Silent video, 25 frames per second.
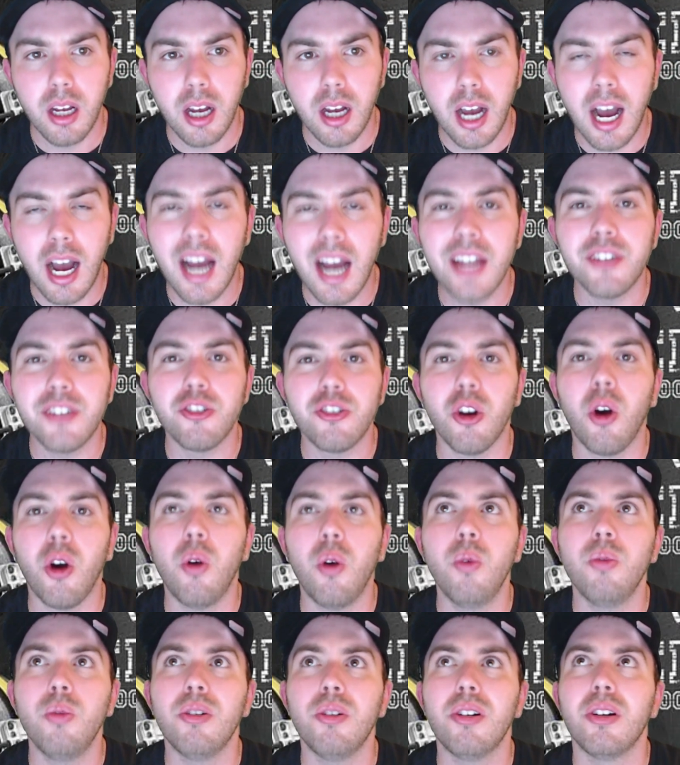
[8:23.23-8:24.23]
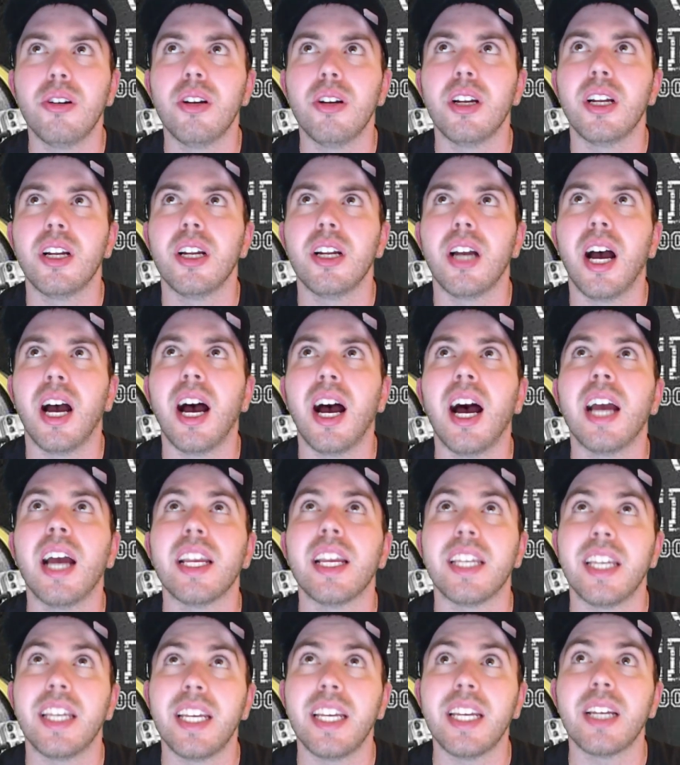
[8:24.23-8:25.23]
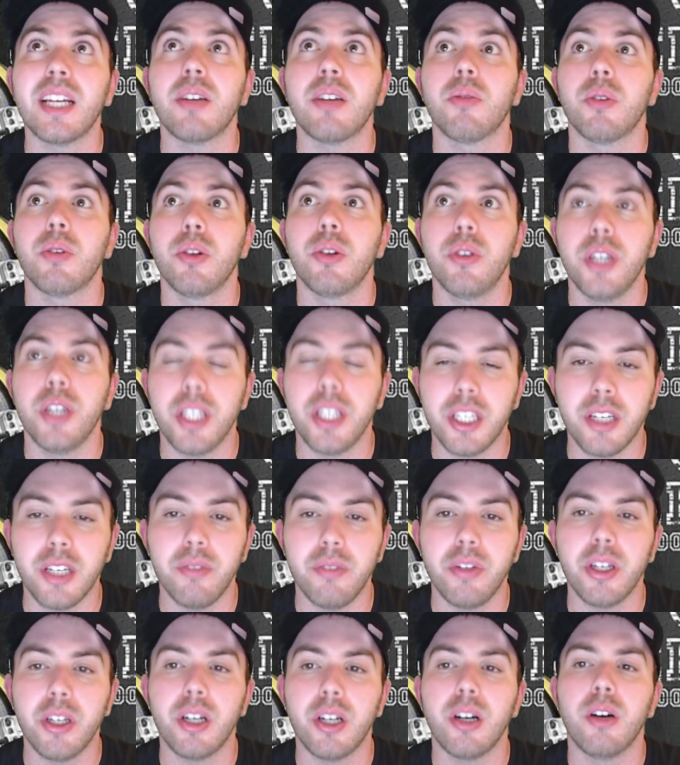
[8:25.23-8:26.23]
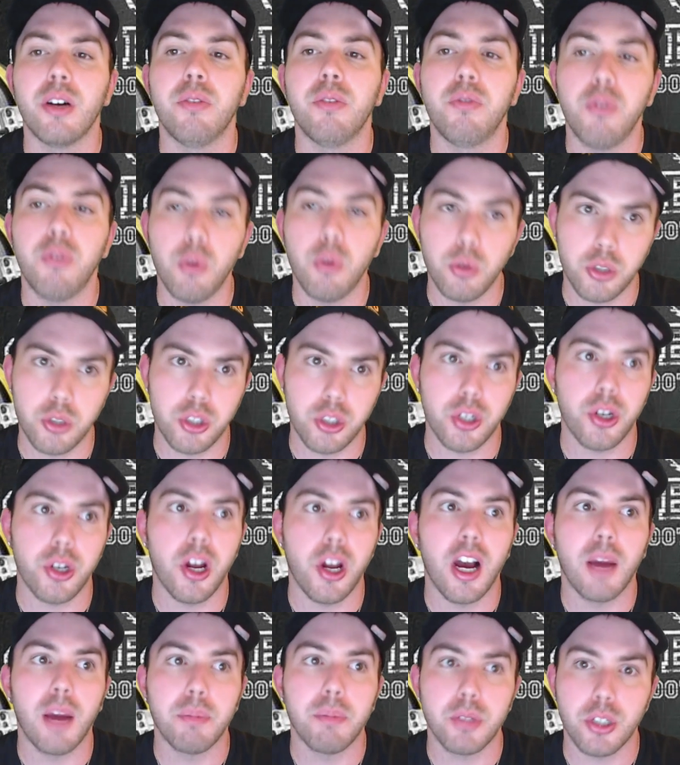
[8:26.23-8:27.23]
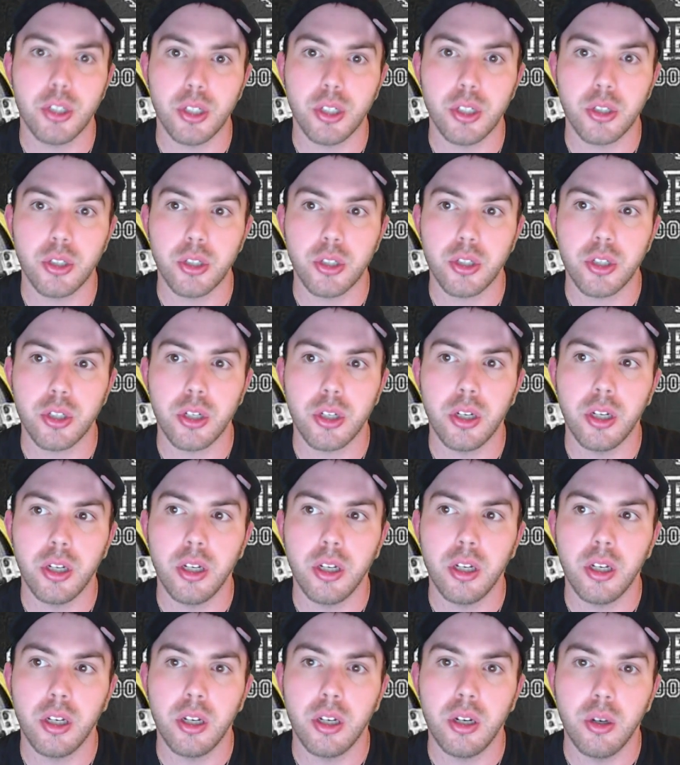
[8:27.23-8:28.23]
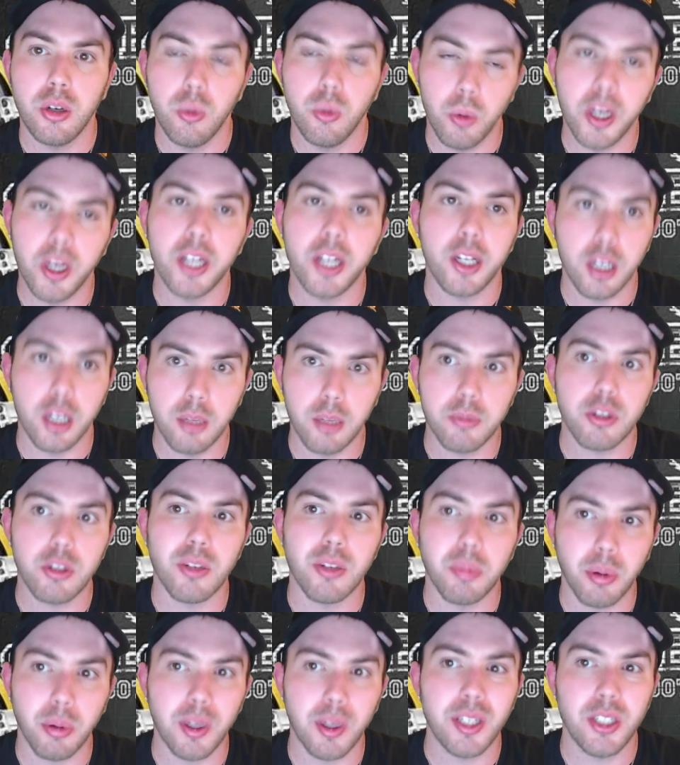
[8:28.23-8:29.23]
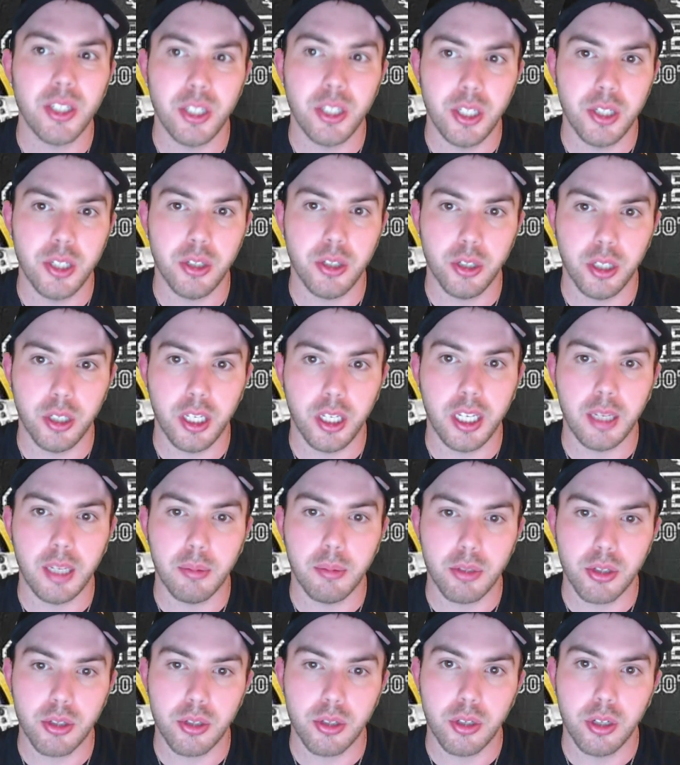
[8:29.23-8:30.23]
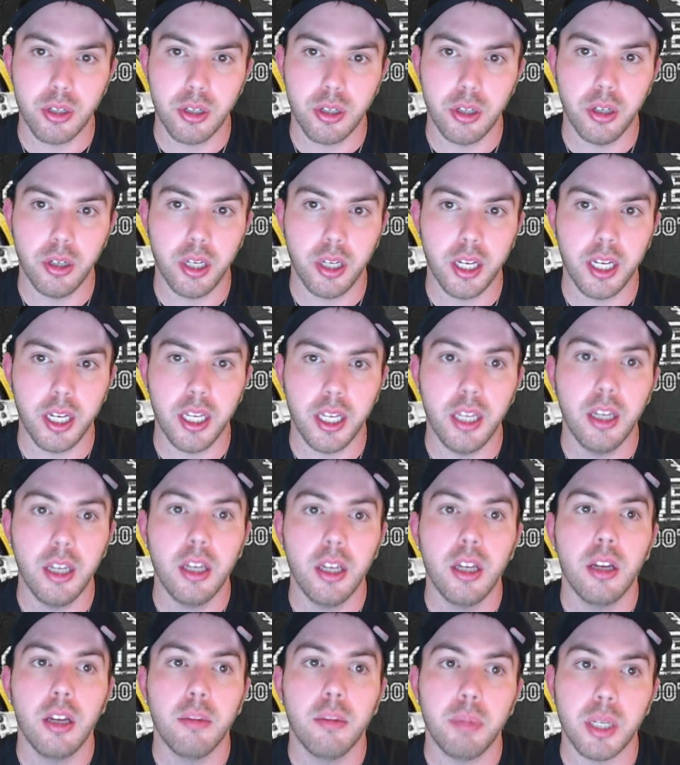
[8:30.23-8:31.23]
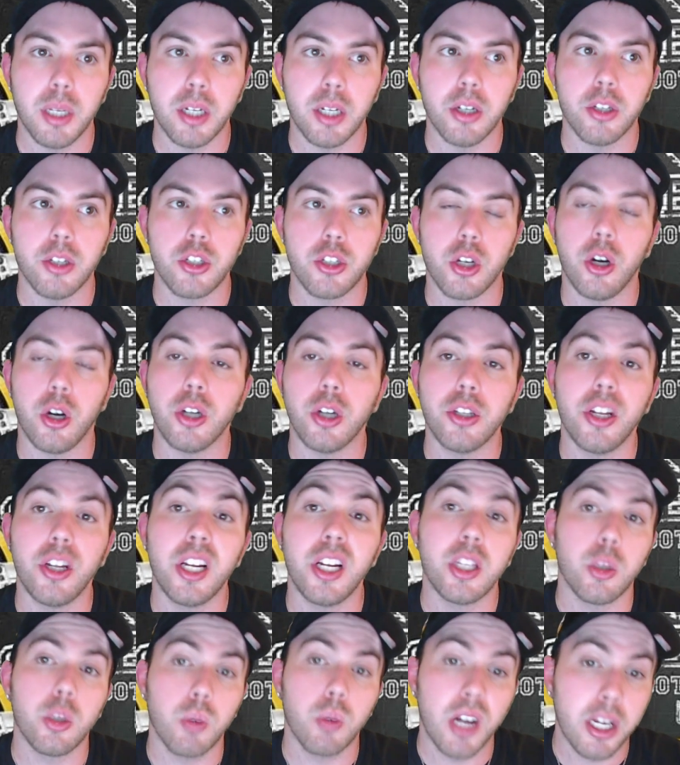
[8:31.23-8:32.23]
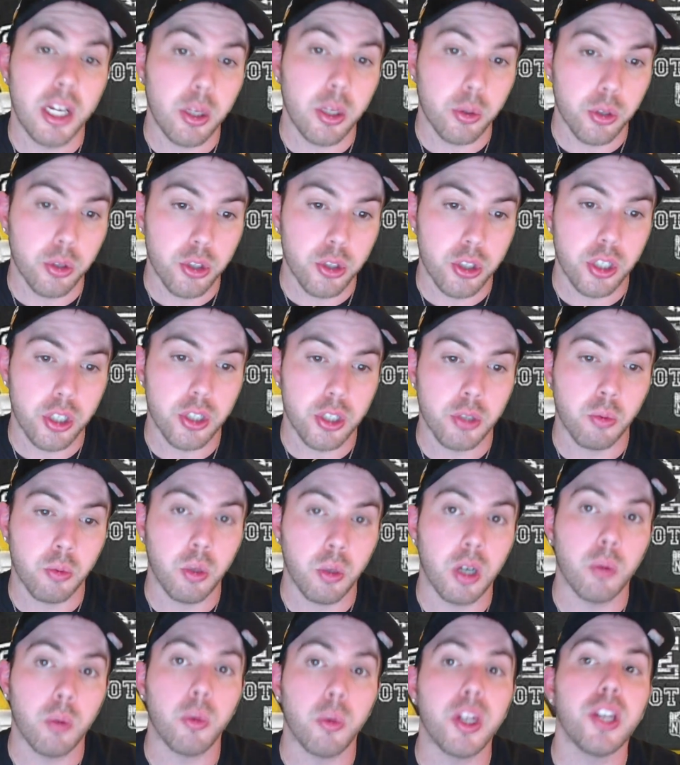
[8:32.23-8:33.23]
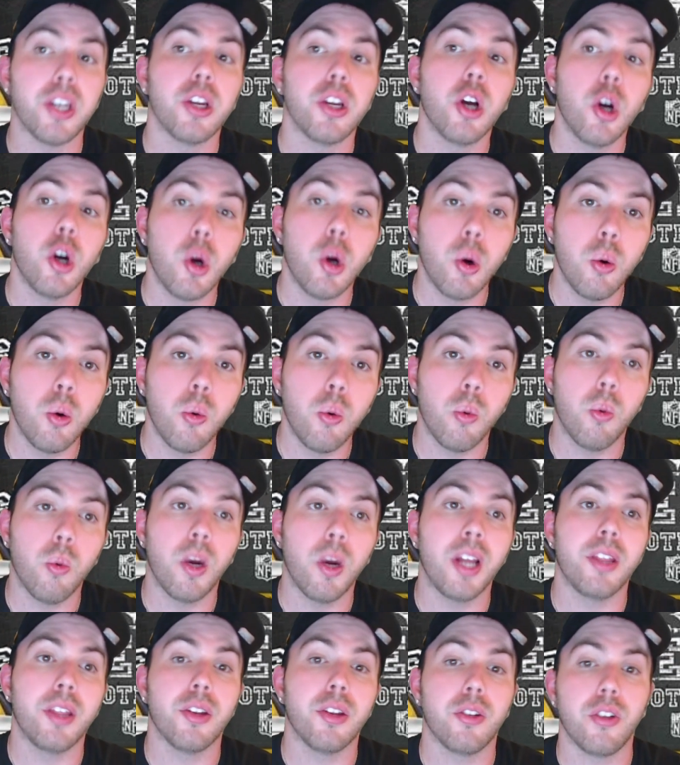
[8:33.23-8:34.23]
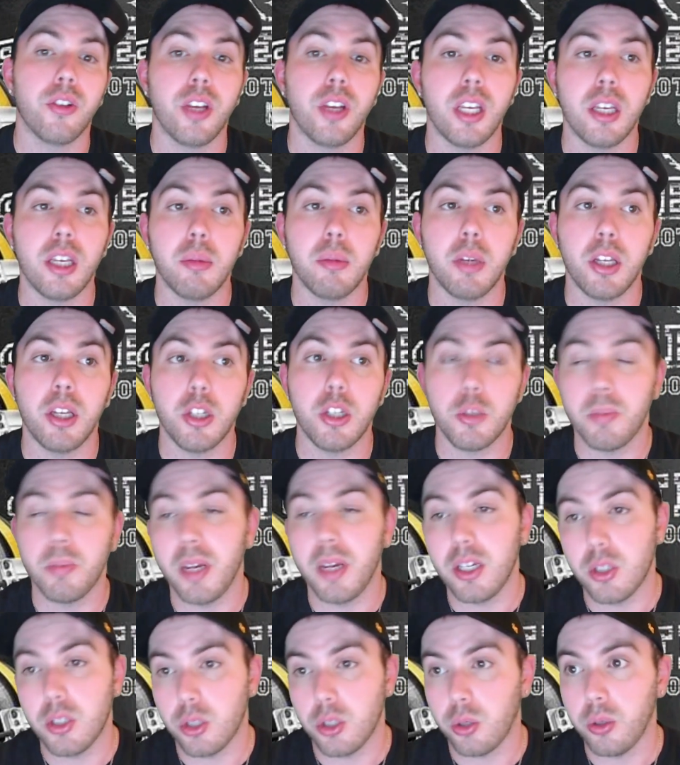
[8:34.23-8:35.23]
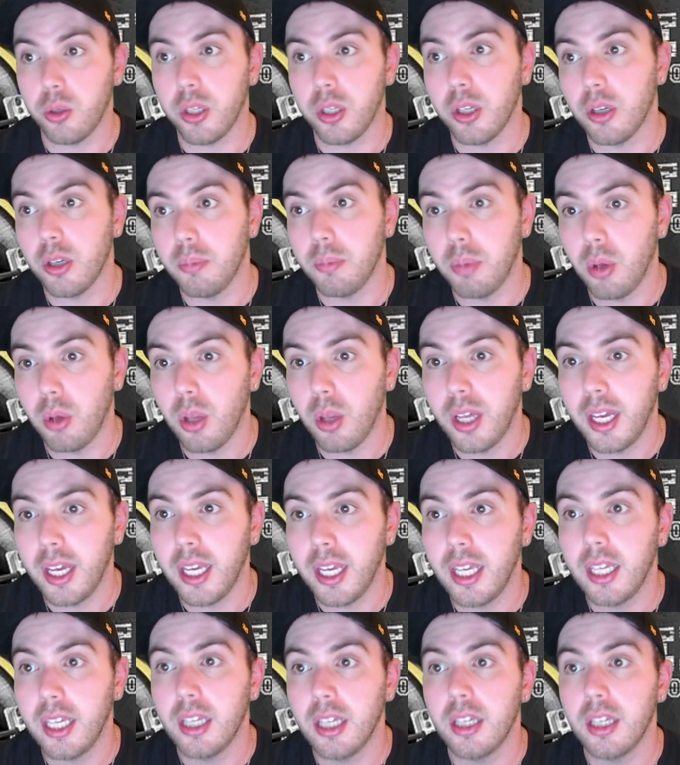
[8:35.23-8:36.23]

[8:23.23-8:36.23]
I can't really give you a full synopsis when it comes to preseason games. Okay. Because unlike the regular season where we know when the team is basically going to play,